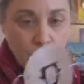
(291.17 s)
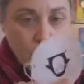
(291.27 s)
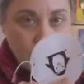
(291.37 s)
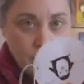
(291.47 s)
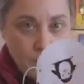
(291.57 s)

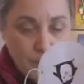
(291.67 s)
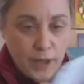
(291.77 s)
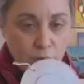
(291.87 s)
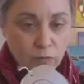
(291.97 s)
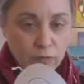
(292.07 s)
upside
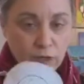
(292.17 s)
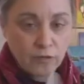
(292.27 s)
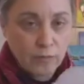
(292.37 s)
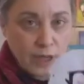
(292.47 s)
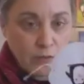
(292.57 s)

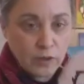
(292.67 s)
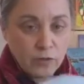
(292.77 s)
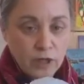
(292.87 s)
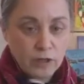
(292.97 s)
down penguin on the